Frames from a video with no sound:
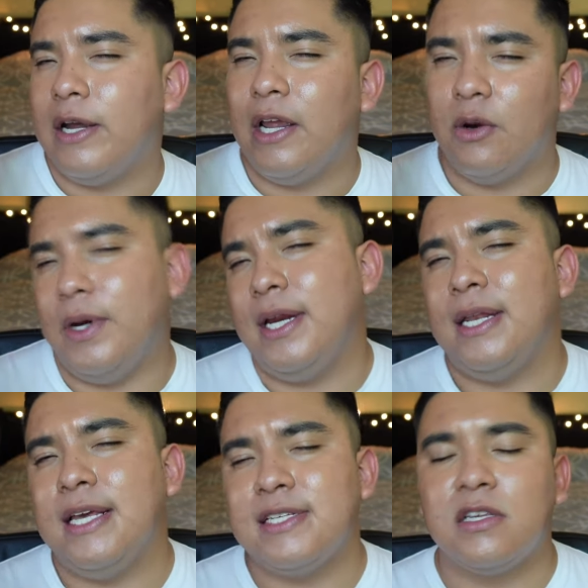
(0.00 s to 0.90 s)
ingredient
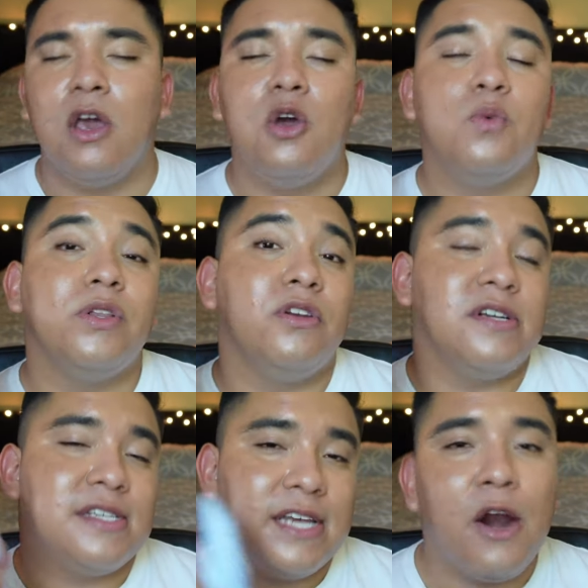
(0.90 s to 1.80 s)
list with their
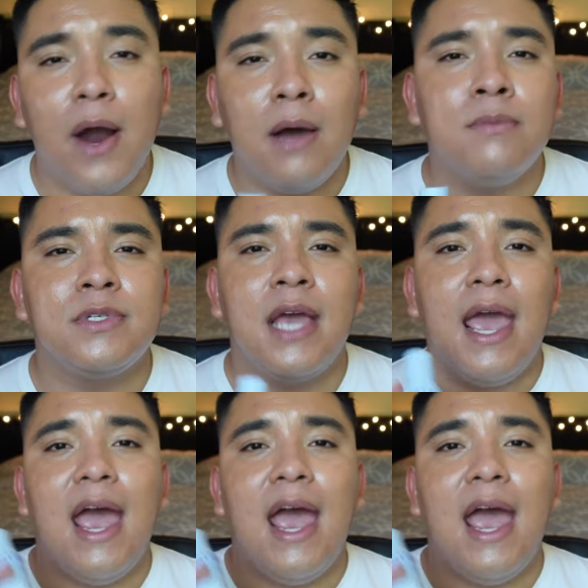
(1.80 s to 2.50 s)
serums,